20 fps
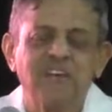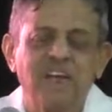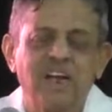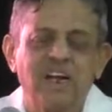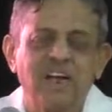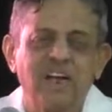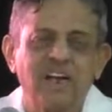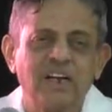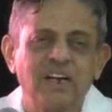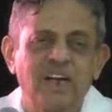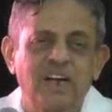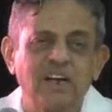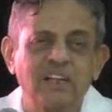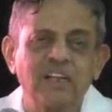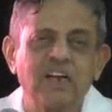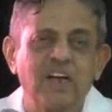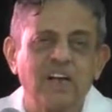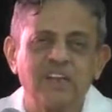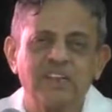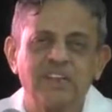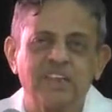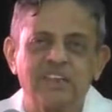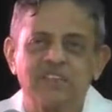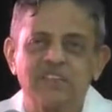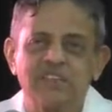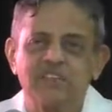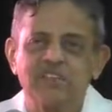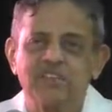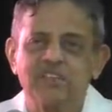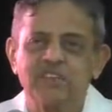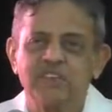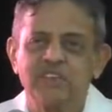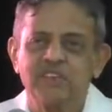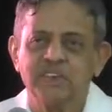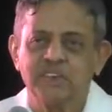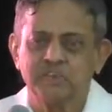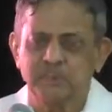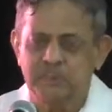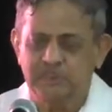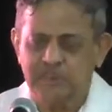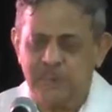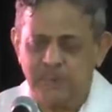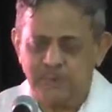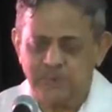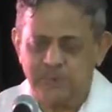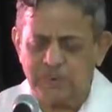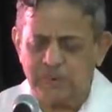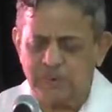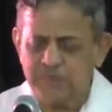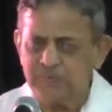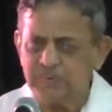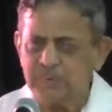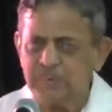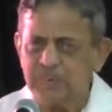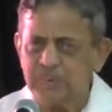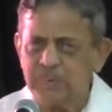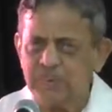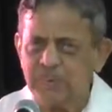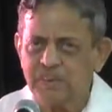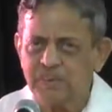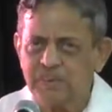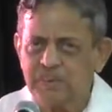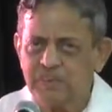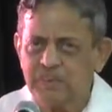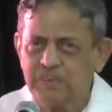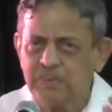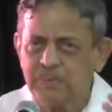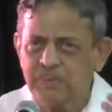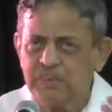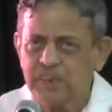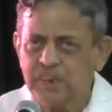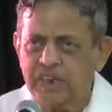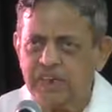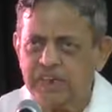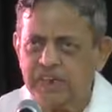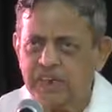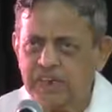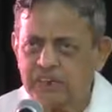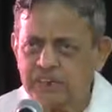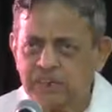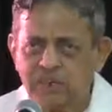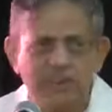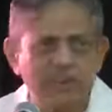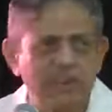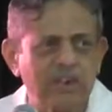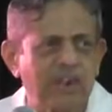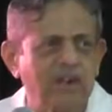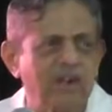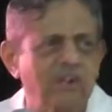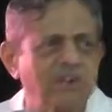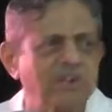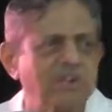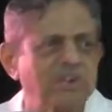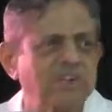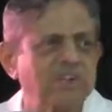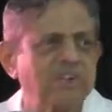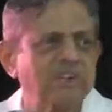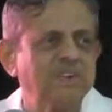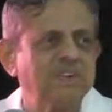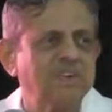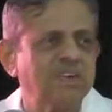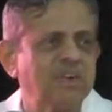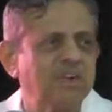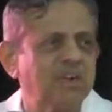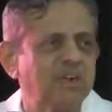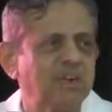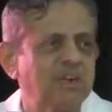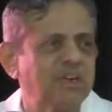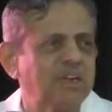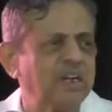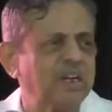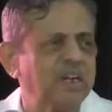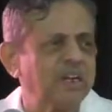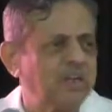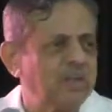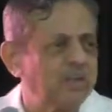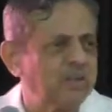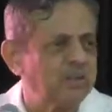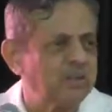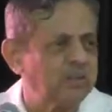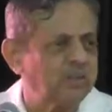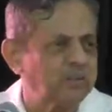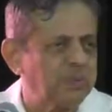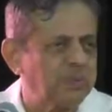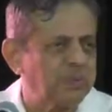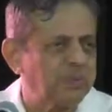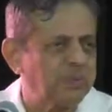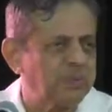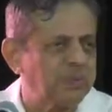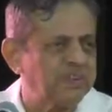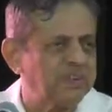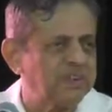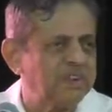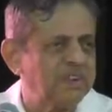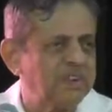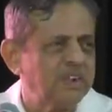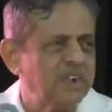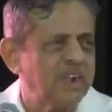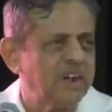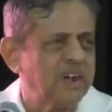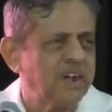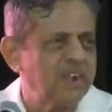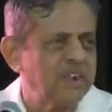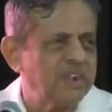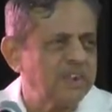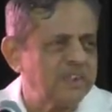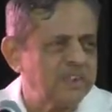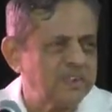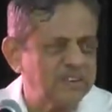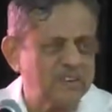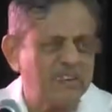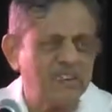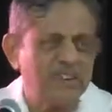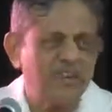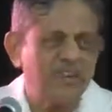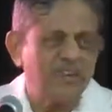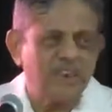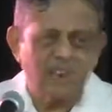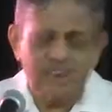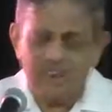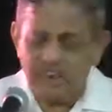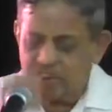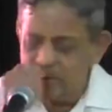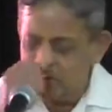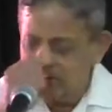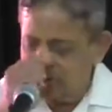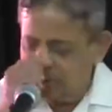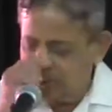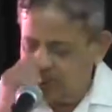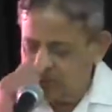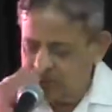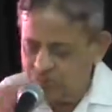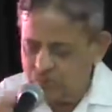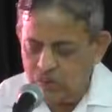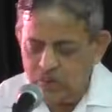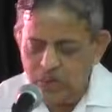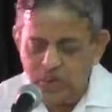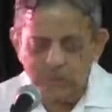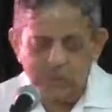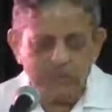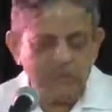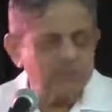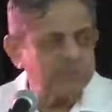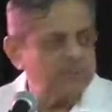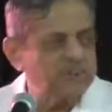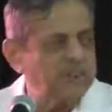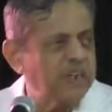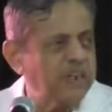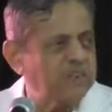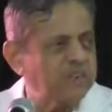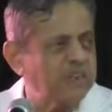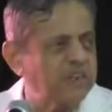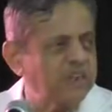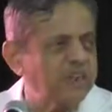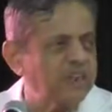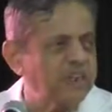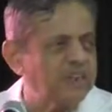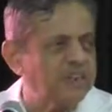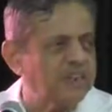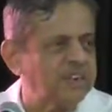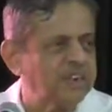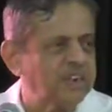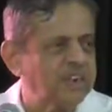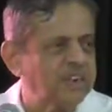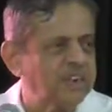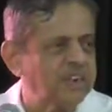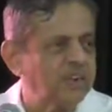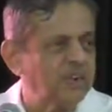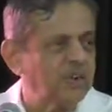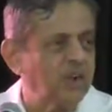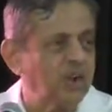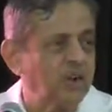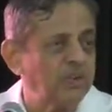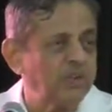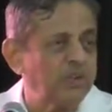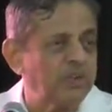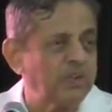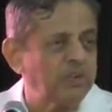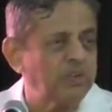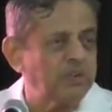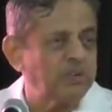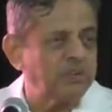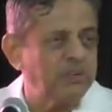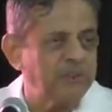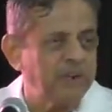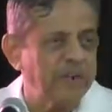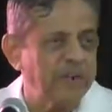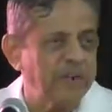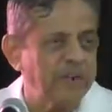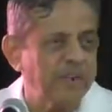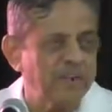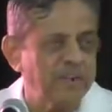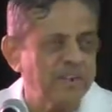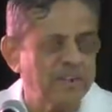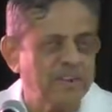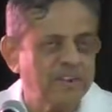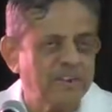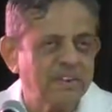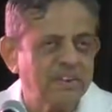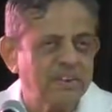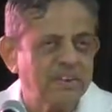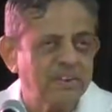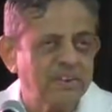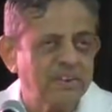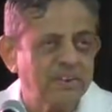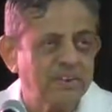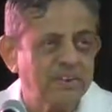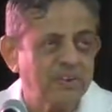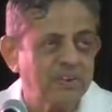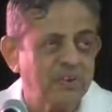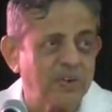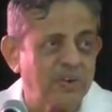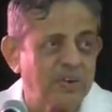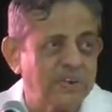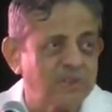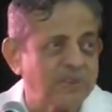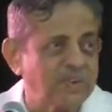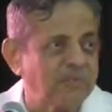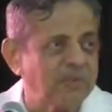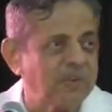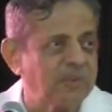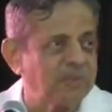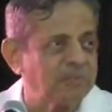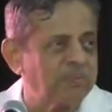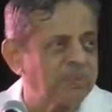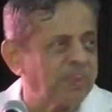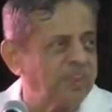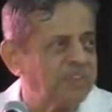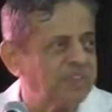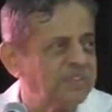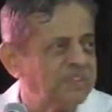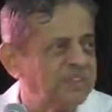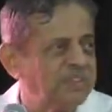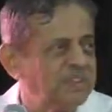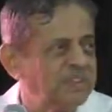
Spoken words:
And Artharthi is a businessman. Nowadays even the IT is coming down. They are not getting good profits. And there is a collapse of the share market. Oh, how can I make money? Oh, yoga is coming up now.